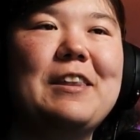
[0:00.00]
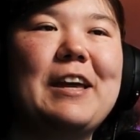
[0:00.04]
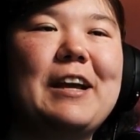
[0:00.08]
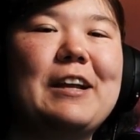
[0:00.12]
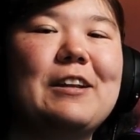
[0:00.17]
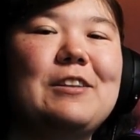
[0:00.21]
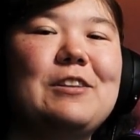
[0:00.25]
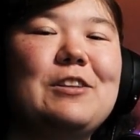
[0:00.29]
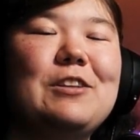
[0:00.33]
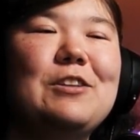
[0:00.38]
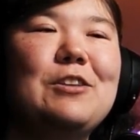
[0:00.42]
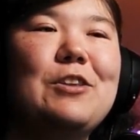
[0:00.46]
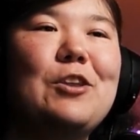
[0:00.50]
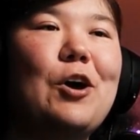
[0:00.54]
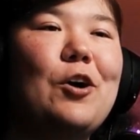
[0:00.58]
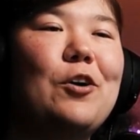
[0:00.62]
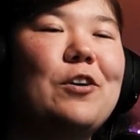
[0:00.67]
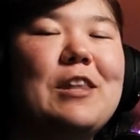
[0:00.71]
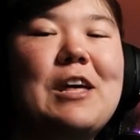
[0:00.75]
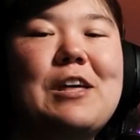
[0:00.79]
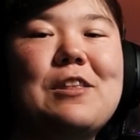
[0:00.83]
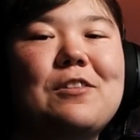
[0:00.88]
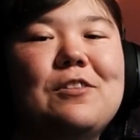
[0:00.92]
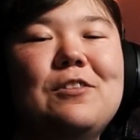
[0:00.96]
like,
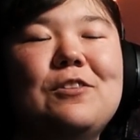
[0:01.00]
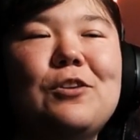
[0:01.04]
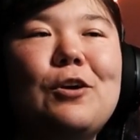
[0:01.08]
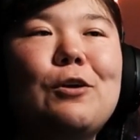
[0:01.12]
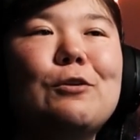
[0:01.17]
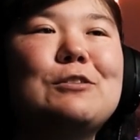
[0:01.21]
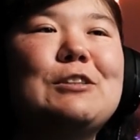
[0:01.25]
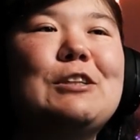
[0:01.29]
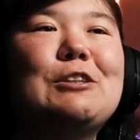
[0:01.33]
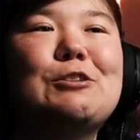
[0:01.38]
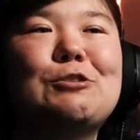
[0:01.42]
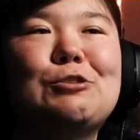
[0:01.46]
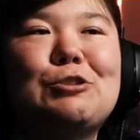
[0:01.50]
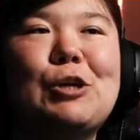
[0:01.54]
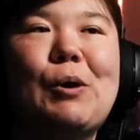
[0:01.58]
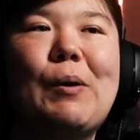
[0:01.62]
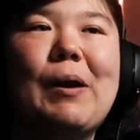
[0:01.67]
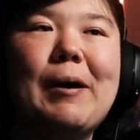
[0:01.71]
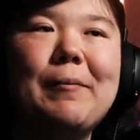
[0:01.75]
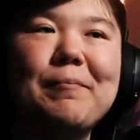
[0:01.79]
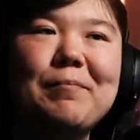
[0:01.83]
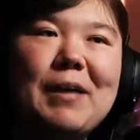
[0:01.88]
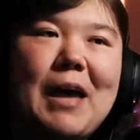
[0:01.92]
no teachers show up,